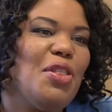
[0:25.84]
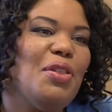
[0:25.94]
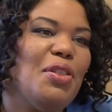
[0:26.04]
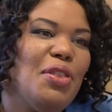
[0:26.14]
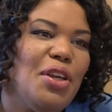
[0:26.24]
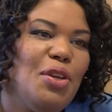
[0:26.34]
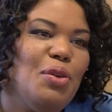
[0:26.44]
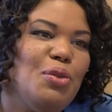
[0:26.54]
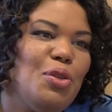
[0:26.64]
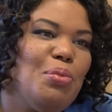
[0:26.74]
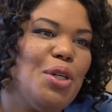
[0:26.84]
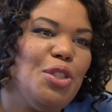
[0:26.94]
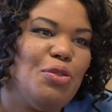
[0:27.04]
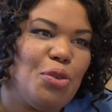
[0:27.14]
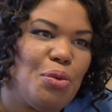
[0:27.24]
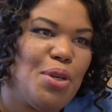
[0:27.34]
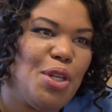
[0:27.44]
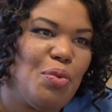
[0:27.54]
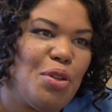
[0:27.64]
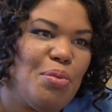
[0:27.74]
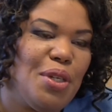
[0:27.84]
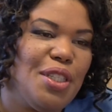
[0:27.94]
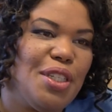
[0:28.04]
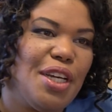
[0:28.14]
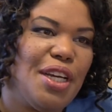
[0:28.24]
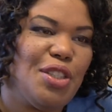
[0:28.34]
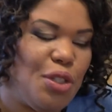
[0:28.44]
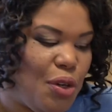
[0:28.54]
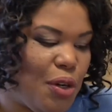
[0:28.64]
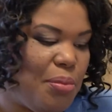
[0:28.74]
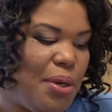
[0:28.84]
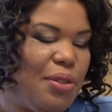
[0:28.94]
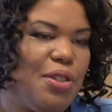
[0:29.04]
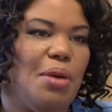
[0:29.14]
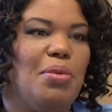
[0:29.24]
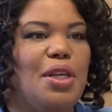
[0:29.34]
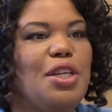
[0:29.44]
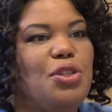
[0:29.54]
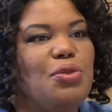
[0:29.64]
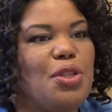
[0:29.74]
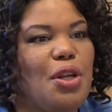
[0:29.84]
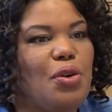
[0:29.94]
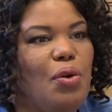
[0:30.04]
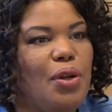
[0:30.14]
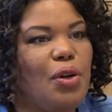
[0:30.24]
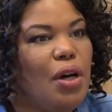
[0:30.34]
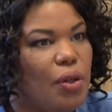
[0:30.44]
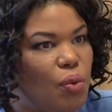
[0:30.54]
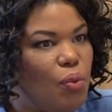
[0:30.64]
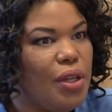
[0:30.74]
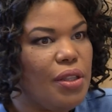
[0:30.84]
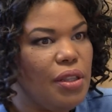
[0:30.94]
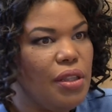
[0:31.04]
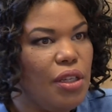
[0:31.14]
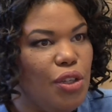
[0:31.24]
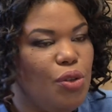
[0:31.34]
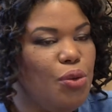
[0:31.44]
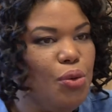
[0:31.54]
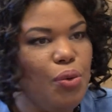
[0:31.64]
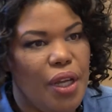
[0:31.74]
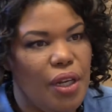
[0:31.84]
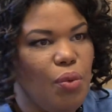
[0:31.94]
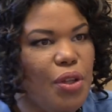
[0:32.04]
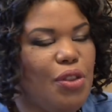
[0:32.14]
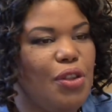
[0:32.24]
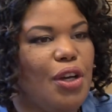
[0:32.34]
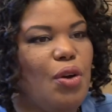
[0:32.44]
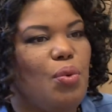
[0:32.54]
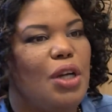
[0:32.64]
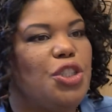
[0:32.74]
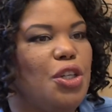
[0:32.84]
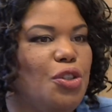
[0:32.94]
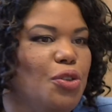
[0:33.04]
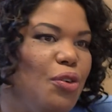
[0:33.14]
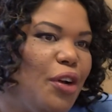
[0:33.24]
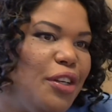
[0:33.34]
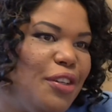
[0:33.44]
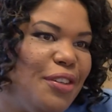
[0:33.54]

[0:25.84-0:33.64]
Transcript: Thank you so much for meeting with me today to talk about some of the issues that are going on with the EU and with Russia and Ukraine.